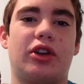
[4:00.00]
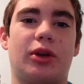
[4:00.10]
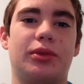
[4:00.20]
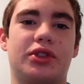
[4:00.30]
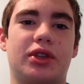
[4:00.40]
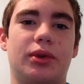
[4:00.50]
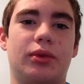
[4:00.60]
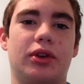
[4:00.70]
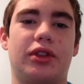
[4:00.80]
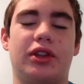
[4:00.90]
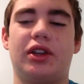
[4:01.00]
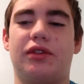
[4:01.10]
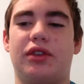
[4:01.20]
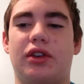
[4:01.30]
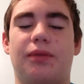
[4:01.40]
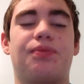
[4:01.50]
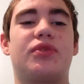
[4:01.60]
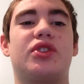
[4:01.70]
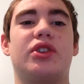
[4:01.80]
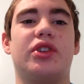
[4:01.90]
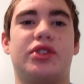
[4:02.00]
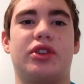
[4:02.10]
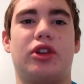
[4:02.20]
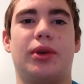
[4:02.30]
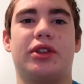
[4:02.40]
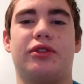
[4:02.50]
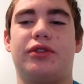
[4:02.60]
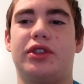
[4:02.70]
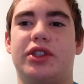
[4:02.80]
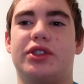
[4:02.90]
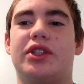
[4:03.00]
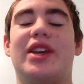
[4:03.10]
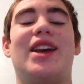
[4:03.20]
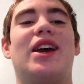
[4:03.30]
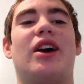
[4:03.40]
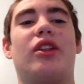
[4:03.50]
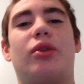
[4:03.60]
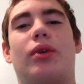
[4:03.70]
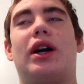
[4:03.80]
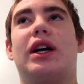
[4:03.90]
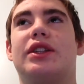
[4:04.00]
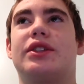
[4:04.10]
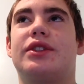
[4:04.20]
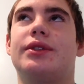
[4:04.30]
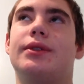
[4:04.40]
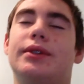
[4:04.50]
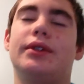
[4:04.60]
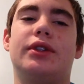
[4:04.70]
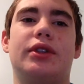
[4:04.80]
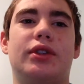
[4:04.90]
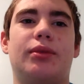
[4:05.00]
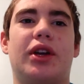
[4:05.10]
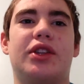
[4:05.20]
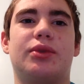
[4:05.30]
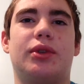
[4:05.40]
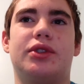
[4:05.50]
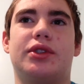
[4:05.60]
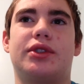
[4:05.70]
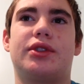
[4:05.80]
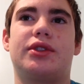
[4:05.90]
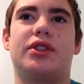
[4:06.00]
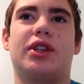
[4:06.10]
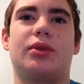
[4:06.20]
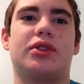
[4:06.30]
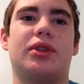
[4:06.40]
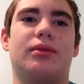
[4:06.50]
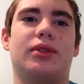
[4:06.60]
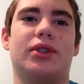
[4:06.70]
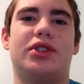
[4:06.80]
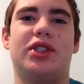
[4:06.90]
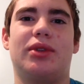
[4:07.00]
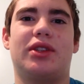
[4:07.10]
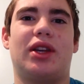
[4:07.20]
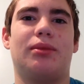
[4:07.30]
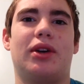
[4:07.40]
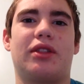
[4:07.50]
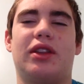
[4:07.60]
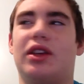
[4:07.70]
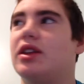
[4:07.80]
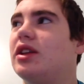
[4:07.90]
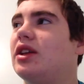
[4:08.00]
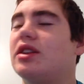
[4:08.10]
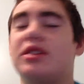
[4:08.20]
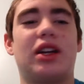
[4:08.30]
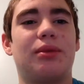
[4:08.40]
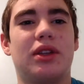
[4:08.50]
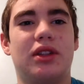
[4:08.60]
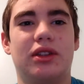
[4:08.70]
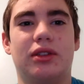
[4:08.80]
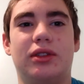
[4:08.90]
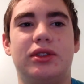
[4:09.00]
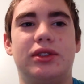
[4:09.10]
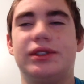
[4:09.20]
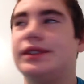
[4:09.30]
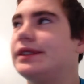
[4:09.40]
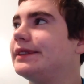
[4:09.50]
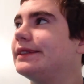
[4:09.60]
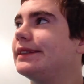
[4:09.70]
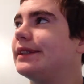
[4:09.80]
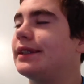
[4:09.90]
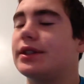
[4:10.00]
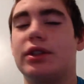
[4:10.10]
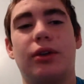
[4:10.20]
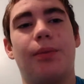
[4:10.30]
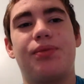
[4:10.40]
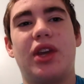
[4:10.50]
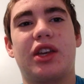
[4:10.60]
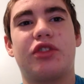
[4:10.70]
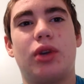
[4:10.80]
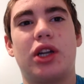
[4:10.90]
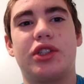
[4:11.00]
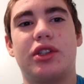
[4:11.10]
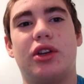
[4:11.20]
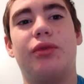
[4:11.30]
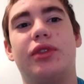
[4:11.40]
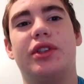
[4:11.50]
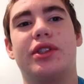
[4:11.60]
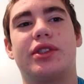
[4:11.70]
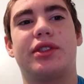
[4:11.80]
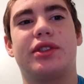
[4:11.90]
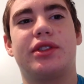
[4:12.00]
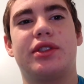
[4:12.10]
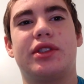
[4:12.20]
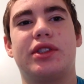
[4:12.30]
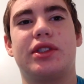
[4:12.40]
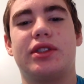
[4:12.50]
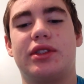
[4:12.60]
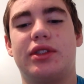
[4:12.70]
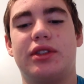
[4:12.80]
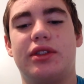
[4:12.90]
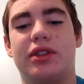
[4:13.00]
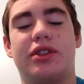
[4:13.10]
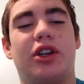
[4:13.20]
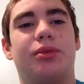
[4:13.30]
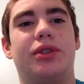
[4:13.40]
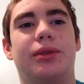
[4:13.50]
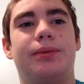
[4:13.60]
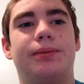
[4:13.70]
Garmin's going to be worth it if they're serious at all about their fitness. Otherwise, you might as well just stick with something really cheap, like $10 thing. It's not a big deal. So thanks for watching. Hopefully this helped you.